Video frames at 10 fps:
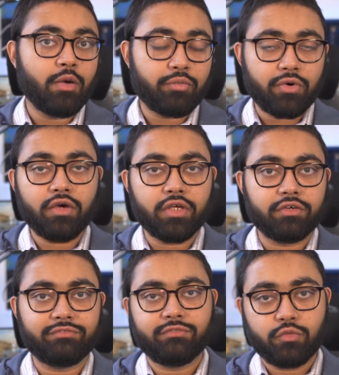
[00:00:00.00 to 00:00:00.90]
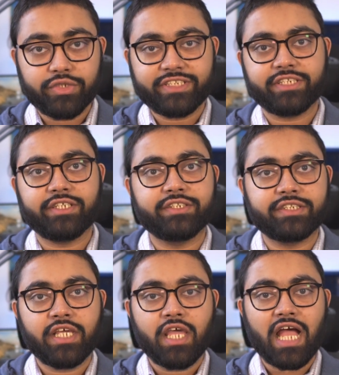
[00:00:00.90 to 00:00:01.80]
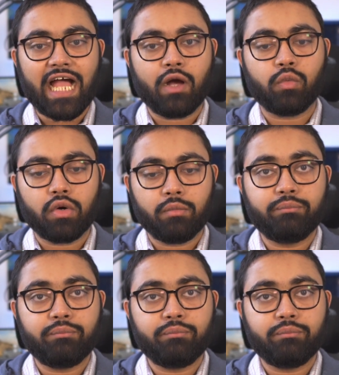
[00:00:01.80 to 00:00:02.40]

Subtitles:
proud of, which is our